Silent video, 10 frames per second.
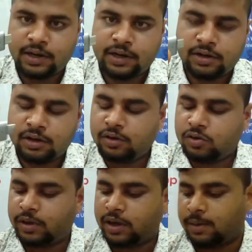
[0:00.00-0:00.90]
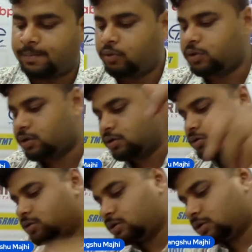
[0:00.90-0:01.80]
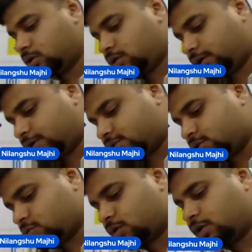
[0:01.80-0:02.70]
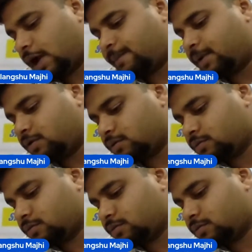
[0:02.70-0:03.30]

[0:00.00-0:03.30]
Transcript: it into my computer. Let's see what will happen.